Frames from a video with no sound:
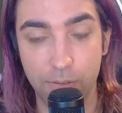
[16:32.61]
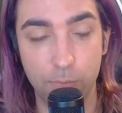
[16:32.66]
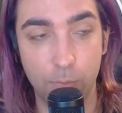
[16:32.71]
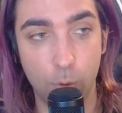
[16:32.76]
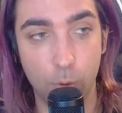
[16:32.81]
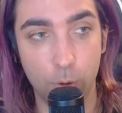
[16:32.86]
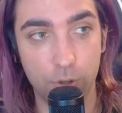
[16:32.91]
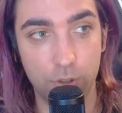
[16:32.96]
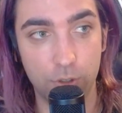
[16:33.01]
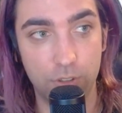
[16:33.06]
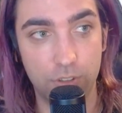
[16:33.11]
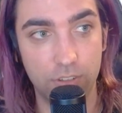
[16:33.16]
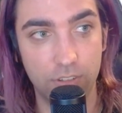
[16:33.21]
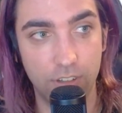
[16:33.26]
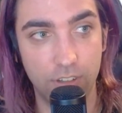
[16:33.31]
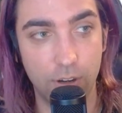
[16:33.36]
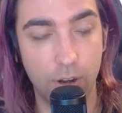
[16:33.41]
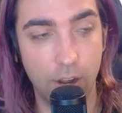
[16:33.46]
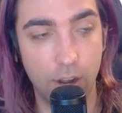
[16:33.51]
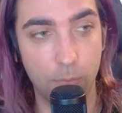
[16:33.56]

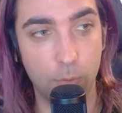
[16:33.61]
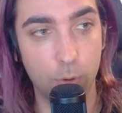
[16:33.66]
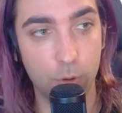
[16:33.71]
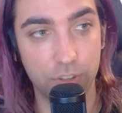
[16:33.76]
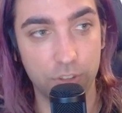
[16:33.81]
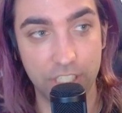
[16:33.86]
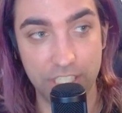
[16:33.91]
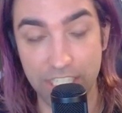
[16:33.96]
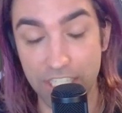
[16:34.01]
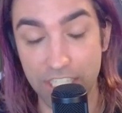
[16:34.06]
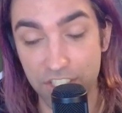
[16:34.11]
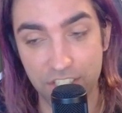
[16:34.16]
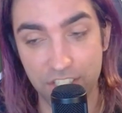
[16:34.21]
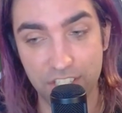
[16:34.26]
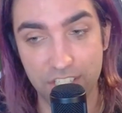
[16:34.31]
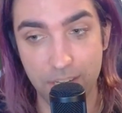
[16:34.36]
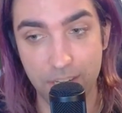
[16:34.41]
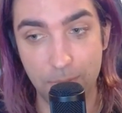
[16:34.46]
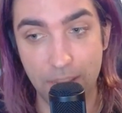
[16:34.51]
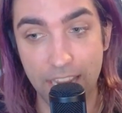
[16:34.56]
moral decisions
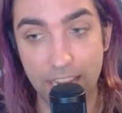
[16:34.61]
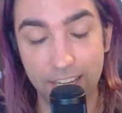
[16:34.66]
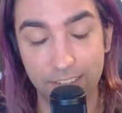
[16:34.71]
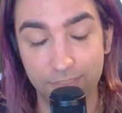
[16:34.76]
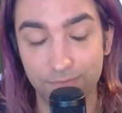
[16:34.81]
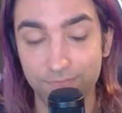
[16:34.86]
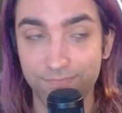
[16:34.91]
to make,